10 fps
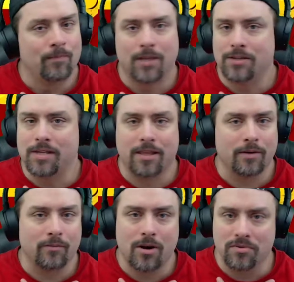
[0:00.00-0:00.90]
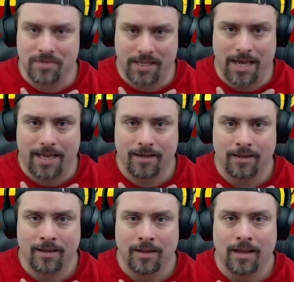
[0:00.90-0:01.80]
There's nothing wrong with that.
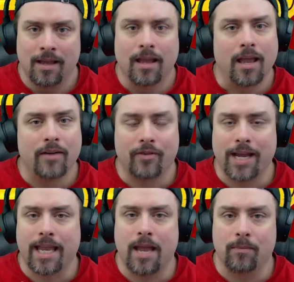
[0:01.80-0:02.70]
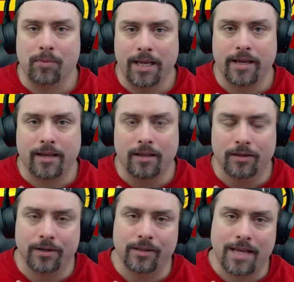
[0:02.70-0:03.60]
If I can't play a
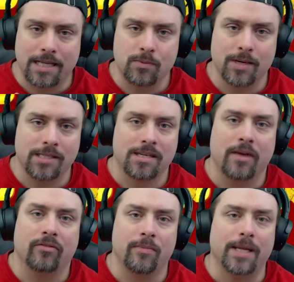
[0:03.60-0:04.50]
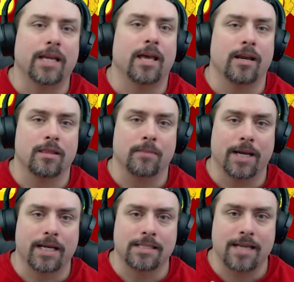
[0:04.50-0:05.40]
healer, that's when it's time for me to get on the
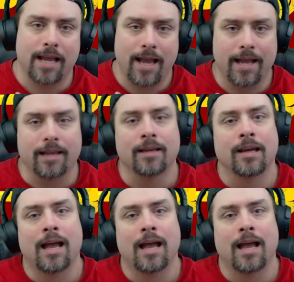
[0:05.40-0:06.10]
mic and say, hey,